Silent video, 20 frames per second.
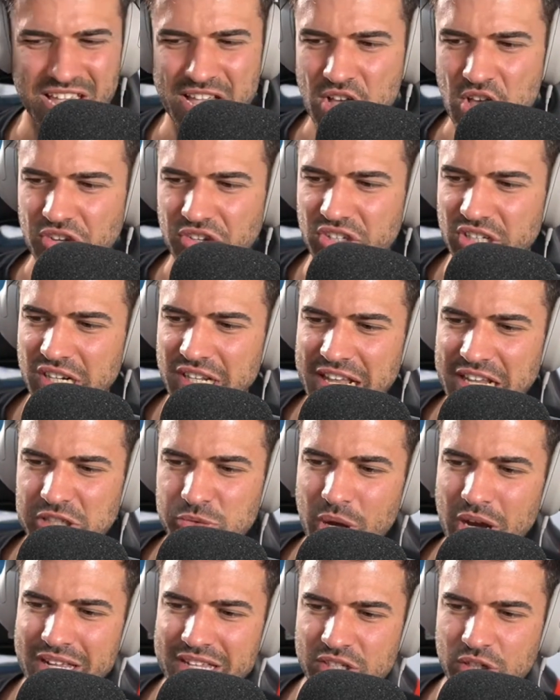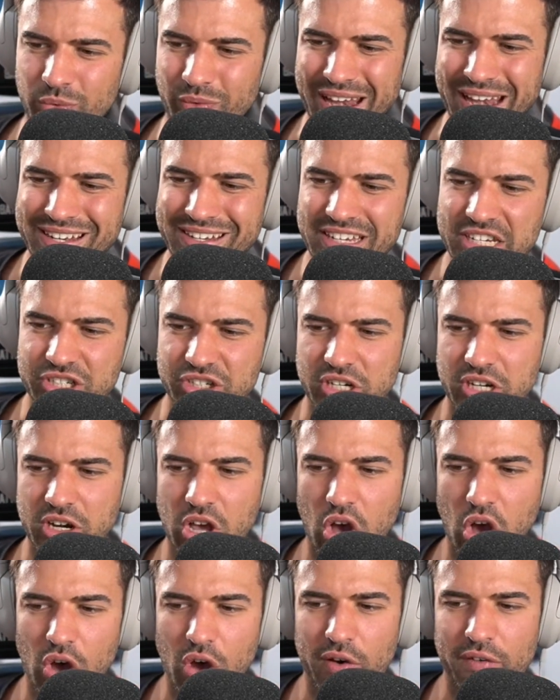So the next one is a rendition
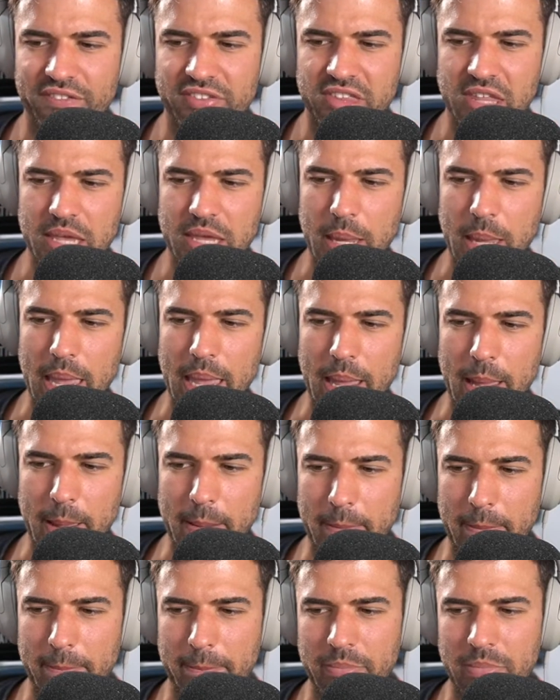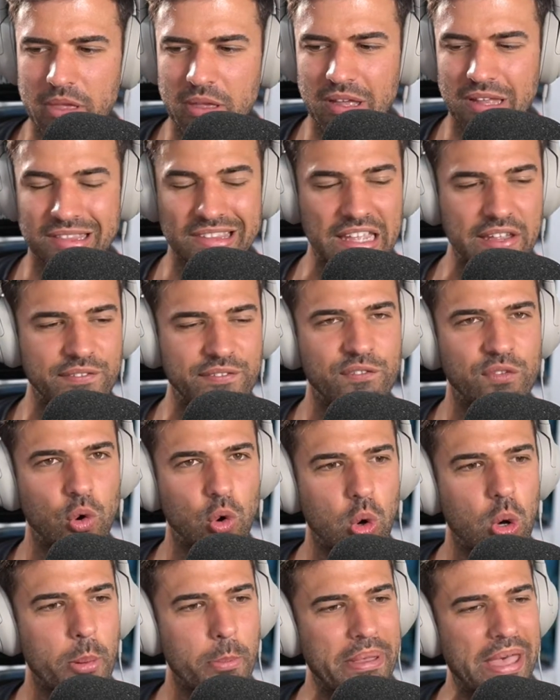of the Elite
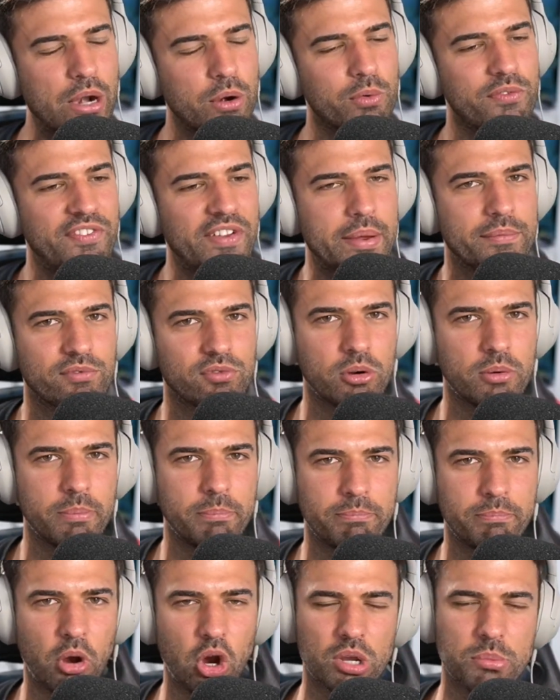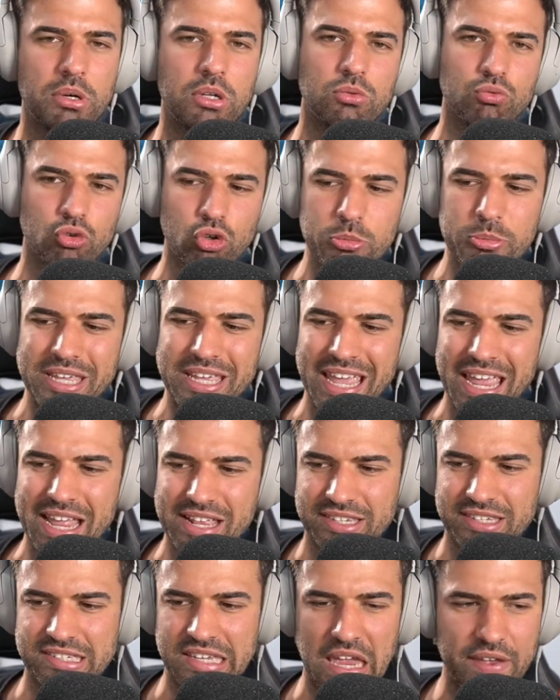Four battle theme from Pokemon Ruby and
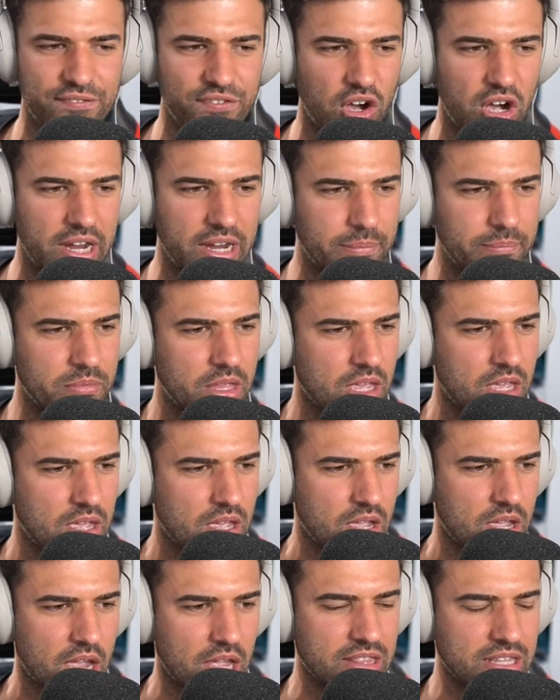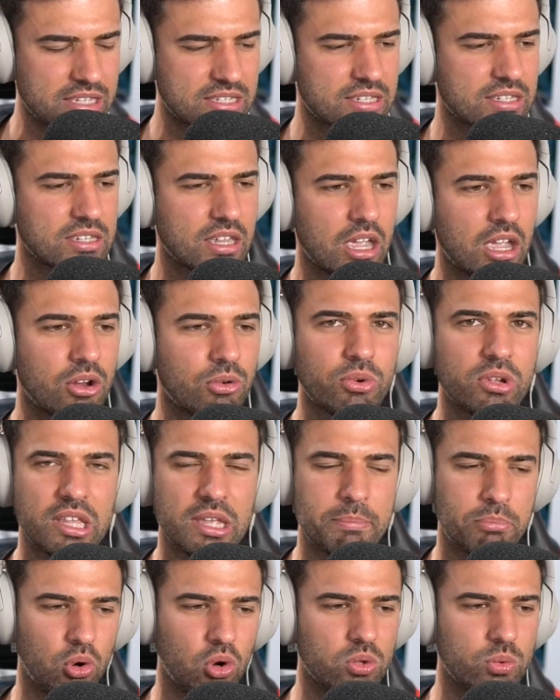Sapphire. And this is a really
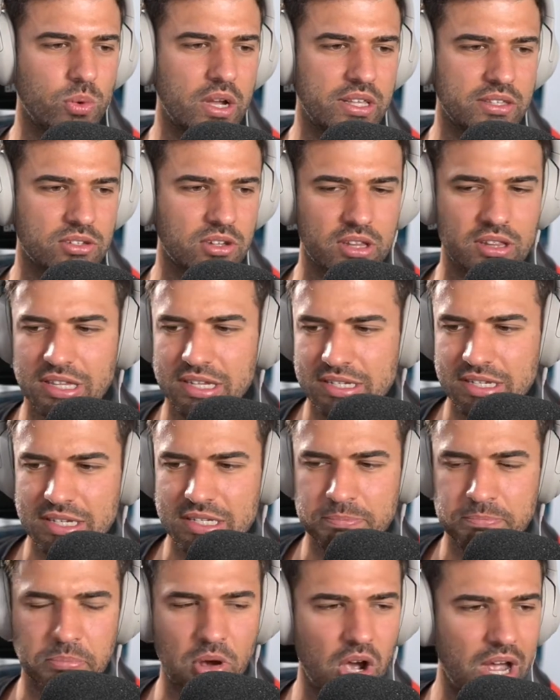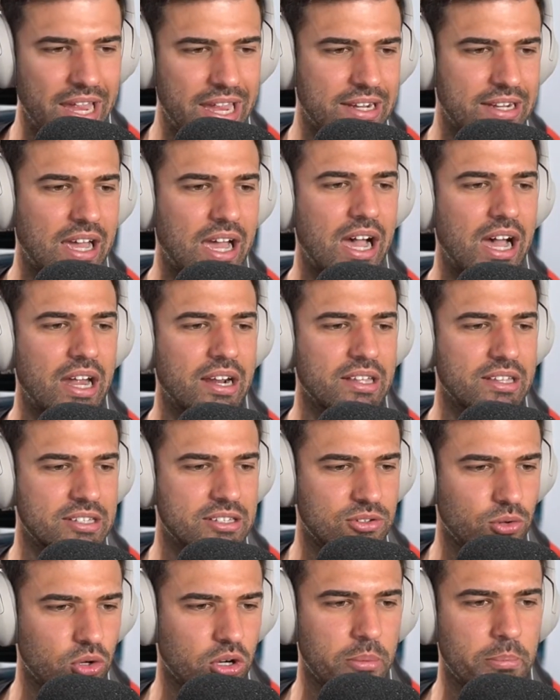important one. So this is by an artist
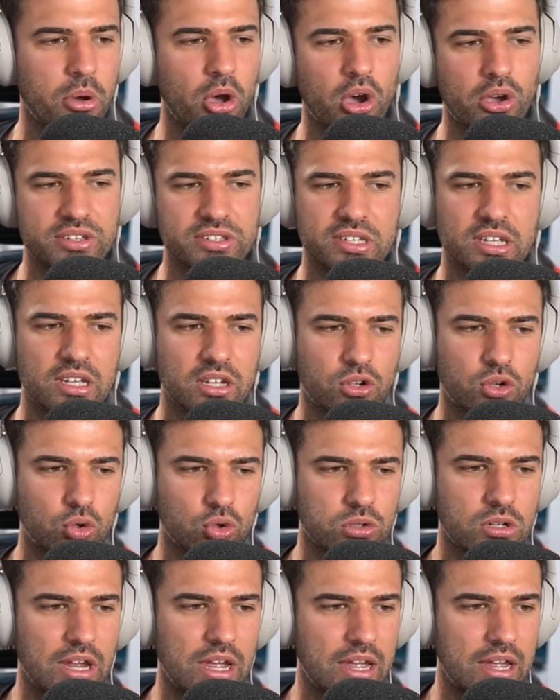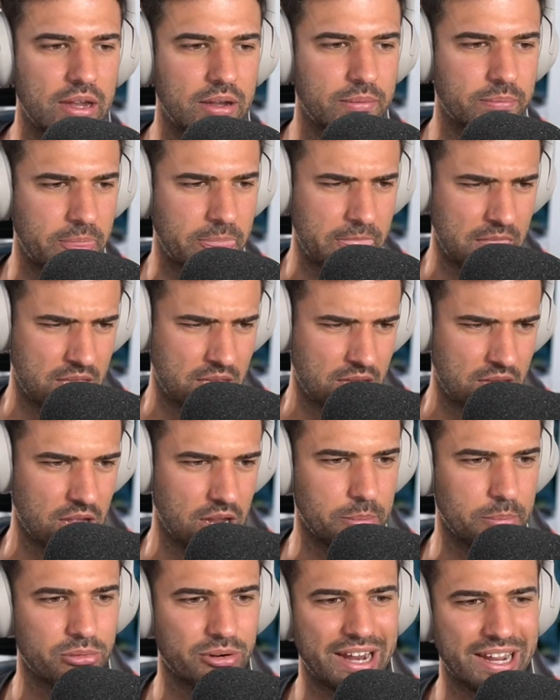or a composer called
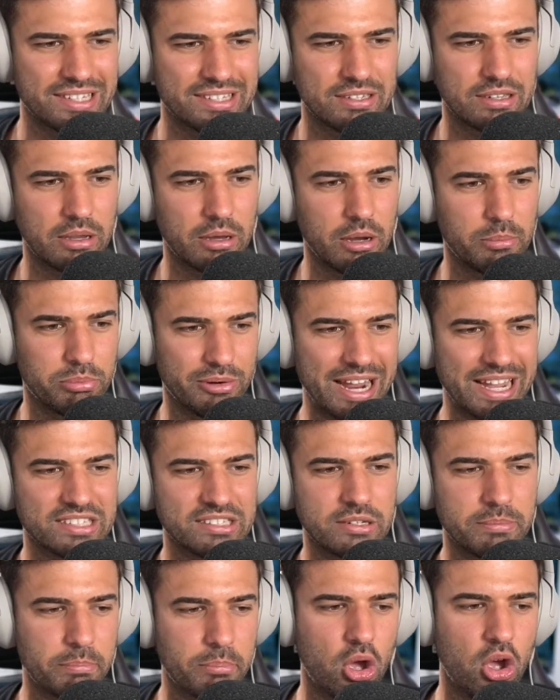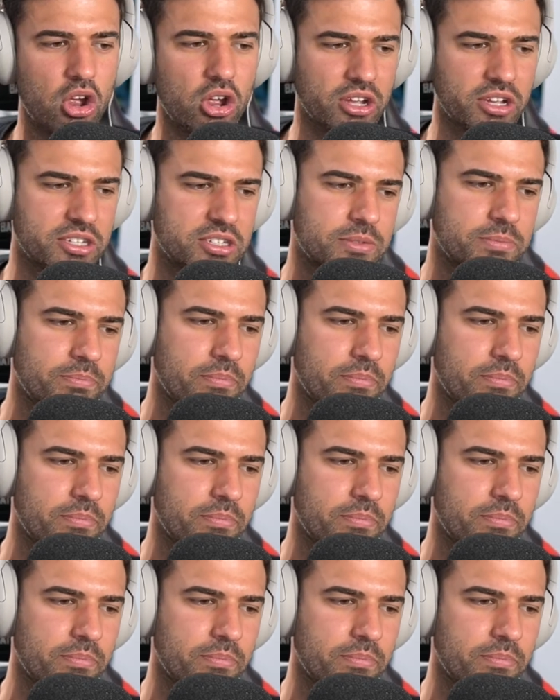Braxton BURKS.